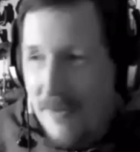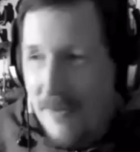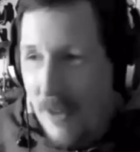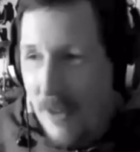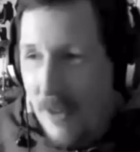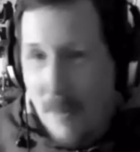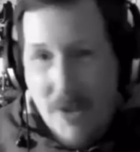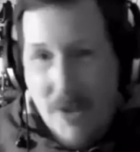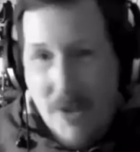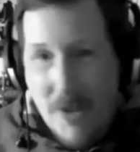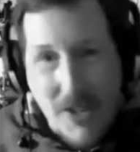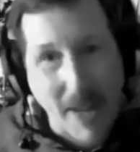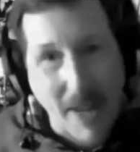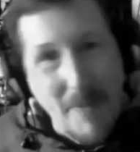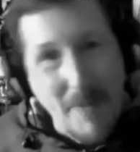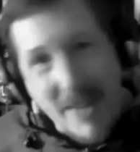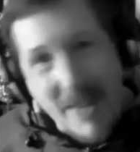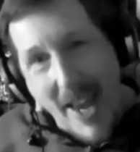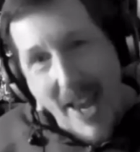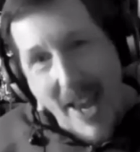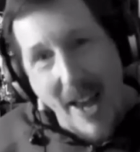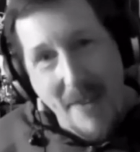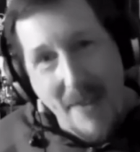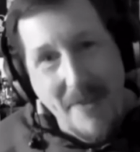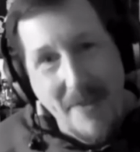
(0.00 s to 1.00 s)
the same
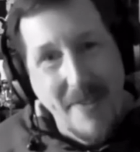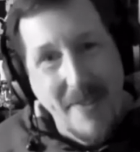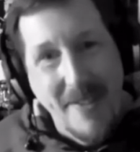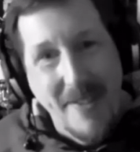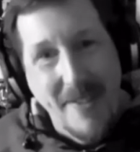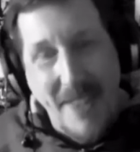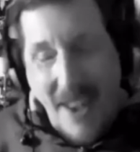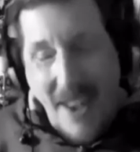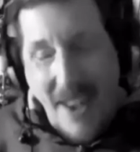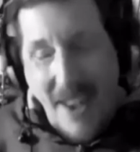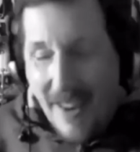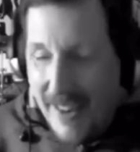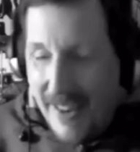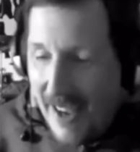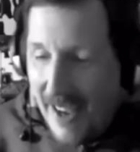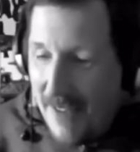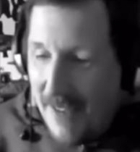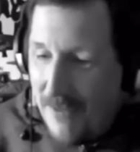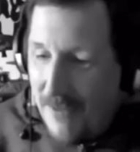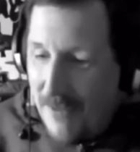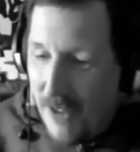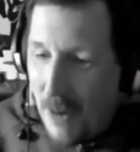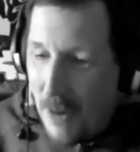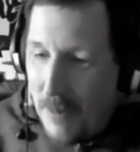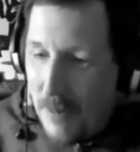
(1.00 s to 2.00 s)
town that I came
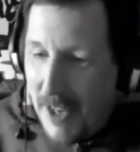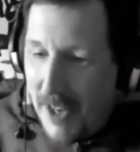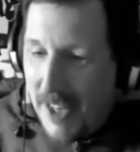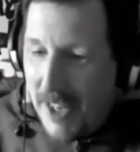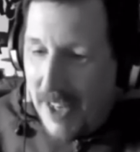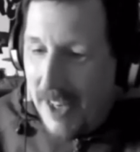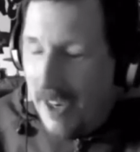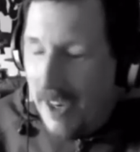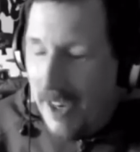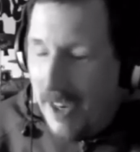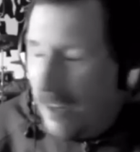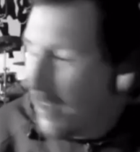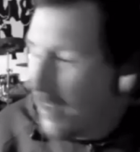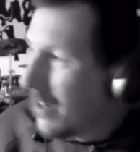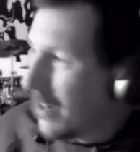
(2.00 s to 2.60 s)
from, Hena.